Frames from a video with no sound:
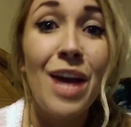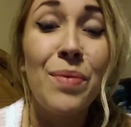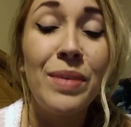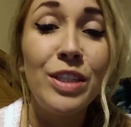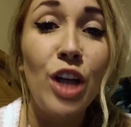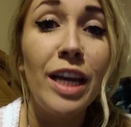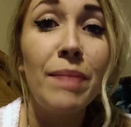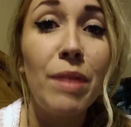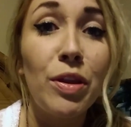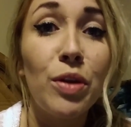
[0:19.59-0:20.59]
When talking
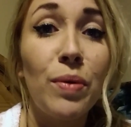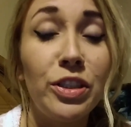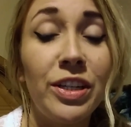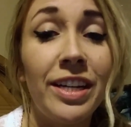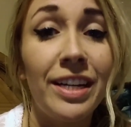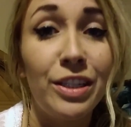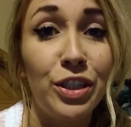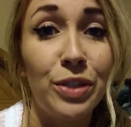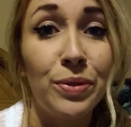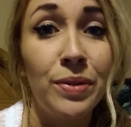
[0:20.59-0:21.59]
about the question at
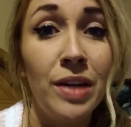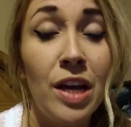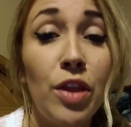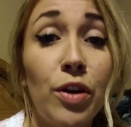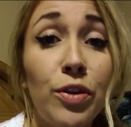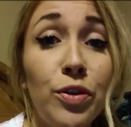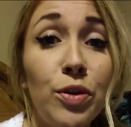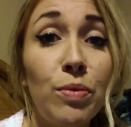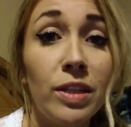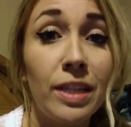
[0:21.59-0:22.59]
issue, there are two
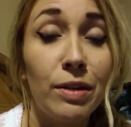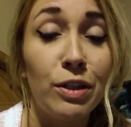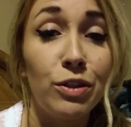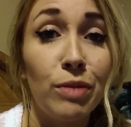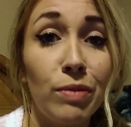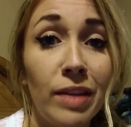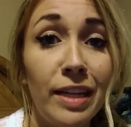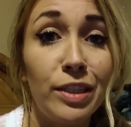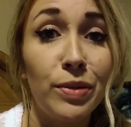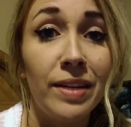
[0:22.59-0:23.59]
words that usually relate
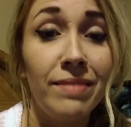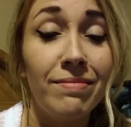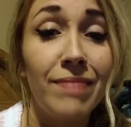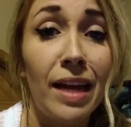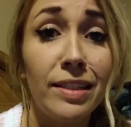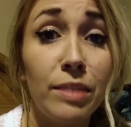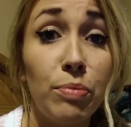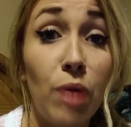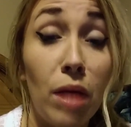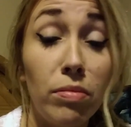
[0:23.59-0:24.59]
to it. That is the
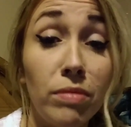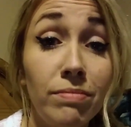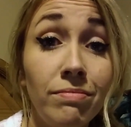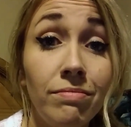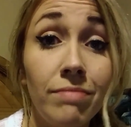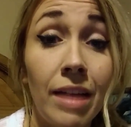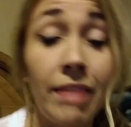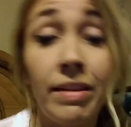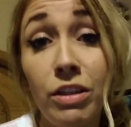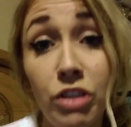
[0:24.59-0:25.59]
problem and
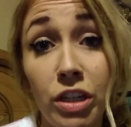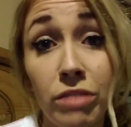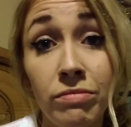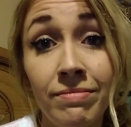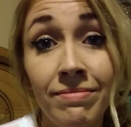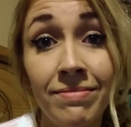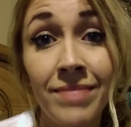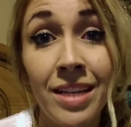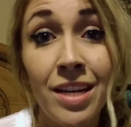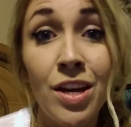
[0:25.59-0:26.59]
the issue.
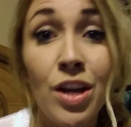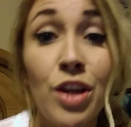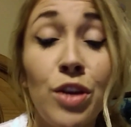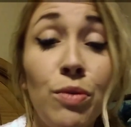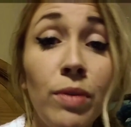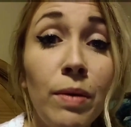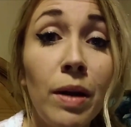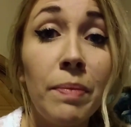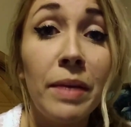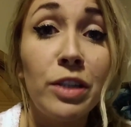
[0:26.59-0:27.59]
You really want to
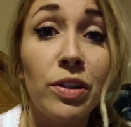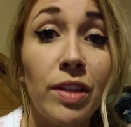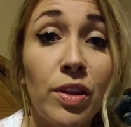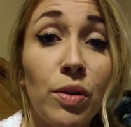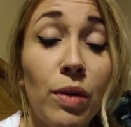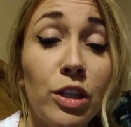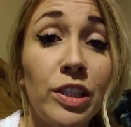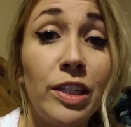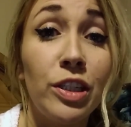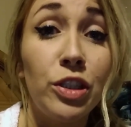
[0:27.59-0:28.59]
make sure that the question
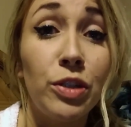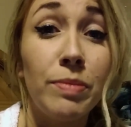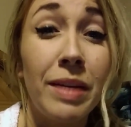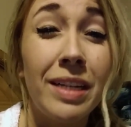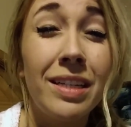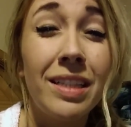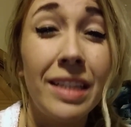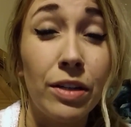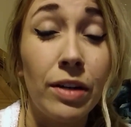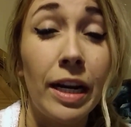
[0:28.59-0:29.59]
at issue is made
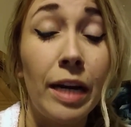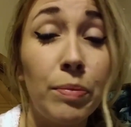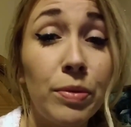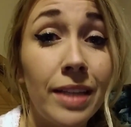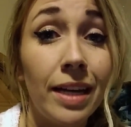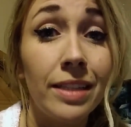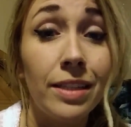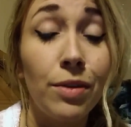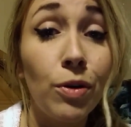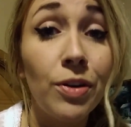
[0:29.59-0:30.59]
clear and precise in
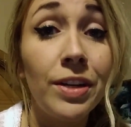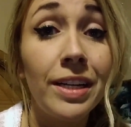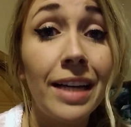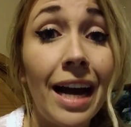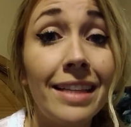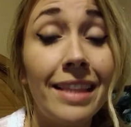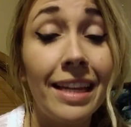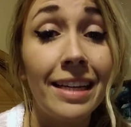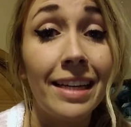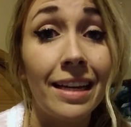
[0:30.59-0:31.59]
order to guide
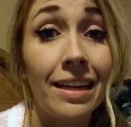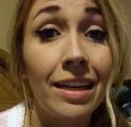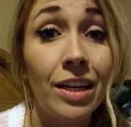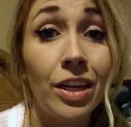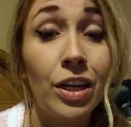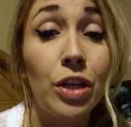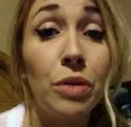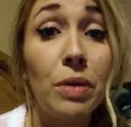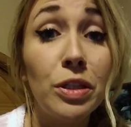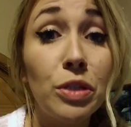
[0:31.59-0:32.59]
thinking. You
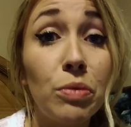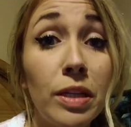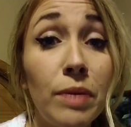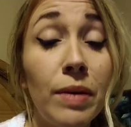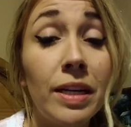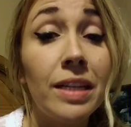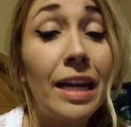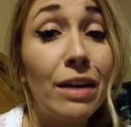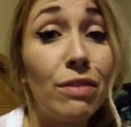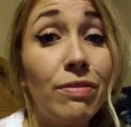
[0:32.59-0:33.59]
also really want to
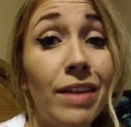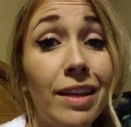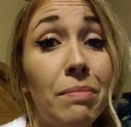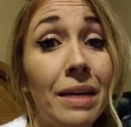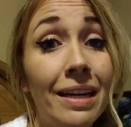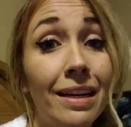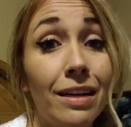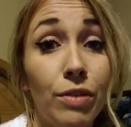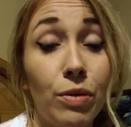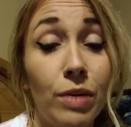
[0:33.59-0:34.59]
clarify the meaning
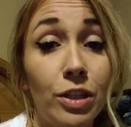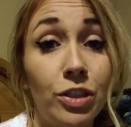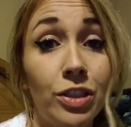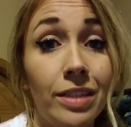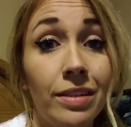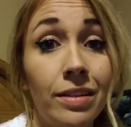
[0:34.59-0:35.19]
of the question.